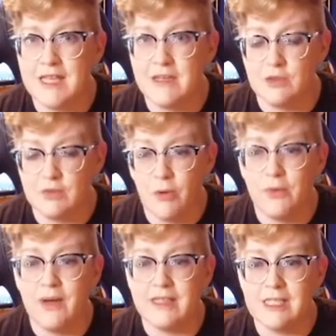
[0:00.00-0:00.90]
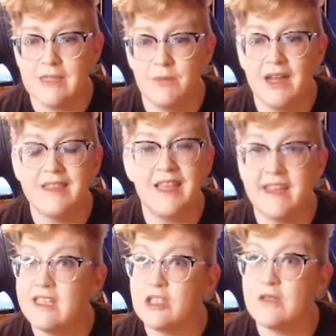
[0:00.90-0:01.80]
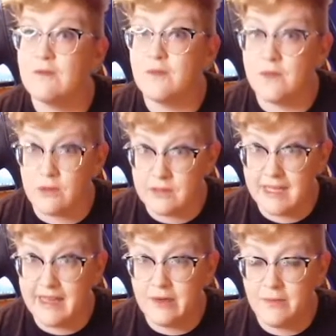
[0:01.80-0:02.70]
and a drill press by the age of 13.